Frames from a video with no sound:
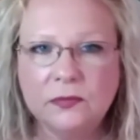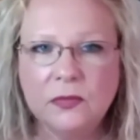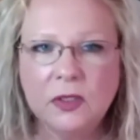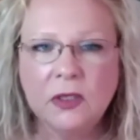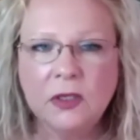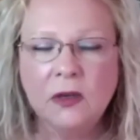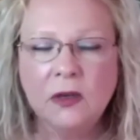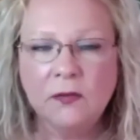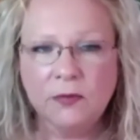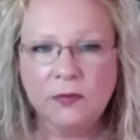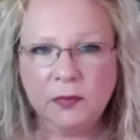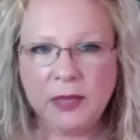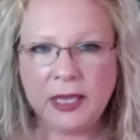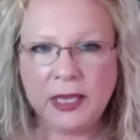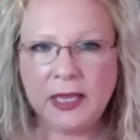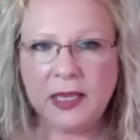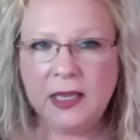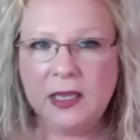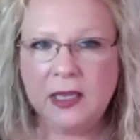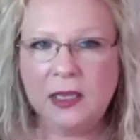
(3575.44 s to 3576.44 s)
For
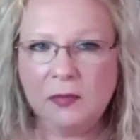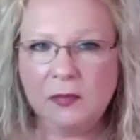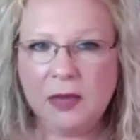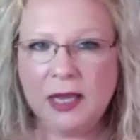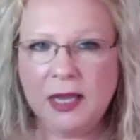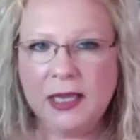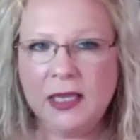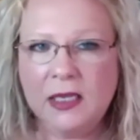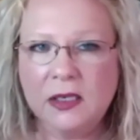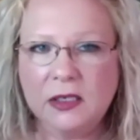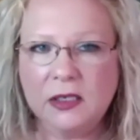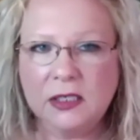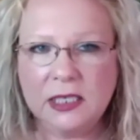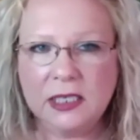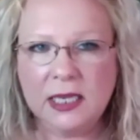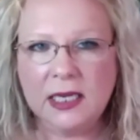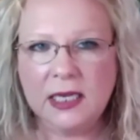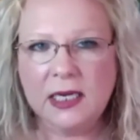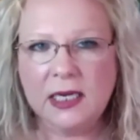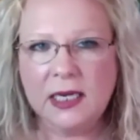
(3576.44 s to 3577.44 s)
me, in my
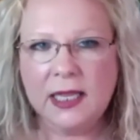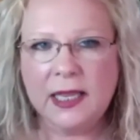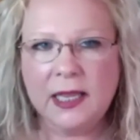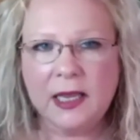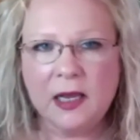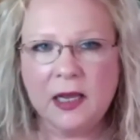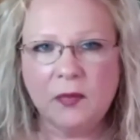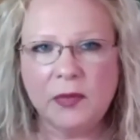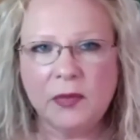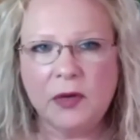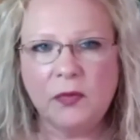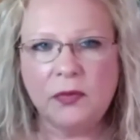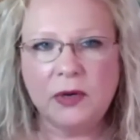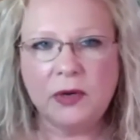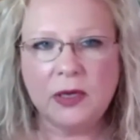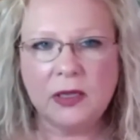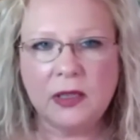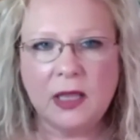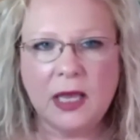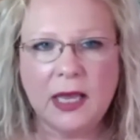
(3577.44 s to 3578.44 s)
understanding, it helped me
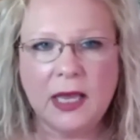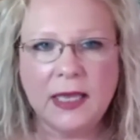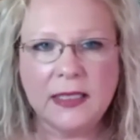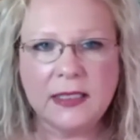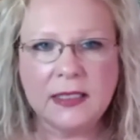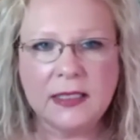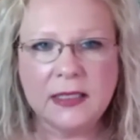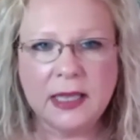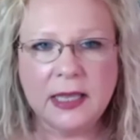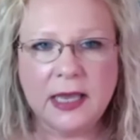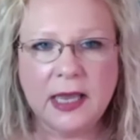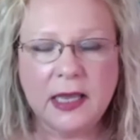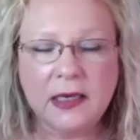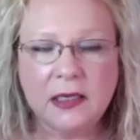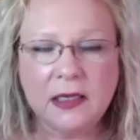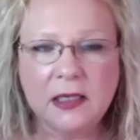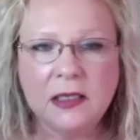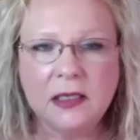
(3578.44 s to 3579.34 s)
realize that